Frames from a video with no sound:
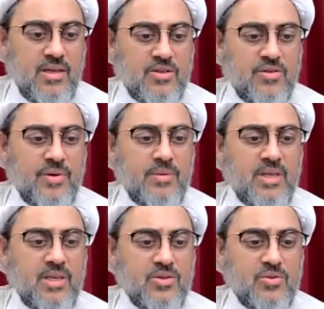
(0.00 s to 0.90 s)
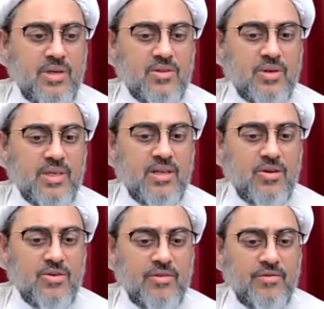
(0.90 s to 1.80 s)
So from these surahs you get a
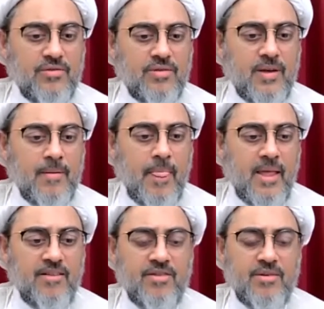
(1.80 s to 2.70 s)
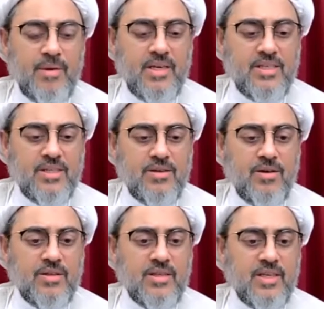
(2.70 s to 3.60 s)
lot of information
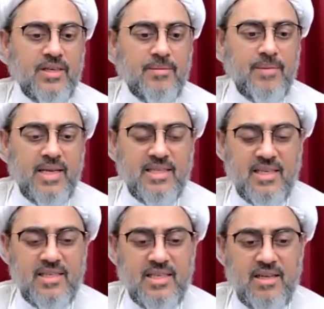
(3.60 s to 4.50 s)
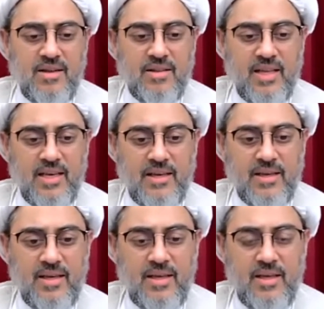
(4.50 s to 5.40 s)
on the blessings that are there
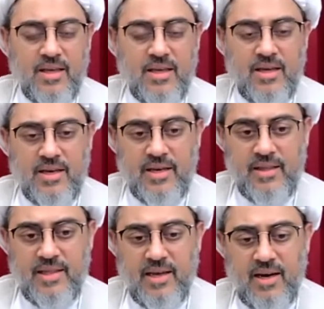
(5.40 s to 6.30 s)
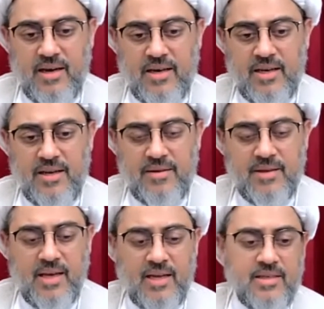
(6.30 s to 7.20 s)
in the akhirah
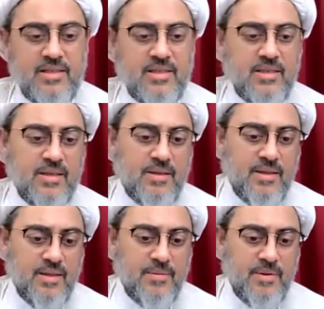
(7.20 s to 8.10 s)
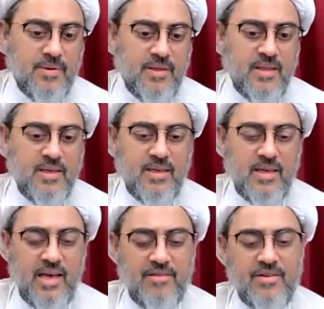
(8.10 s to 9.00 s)
and in the
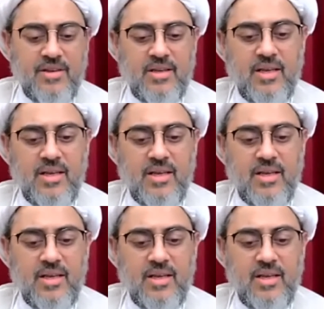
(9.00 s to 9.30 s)
heaven,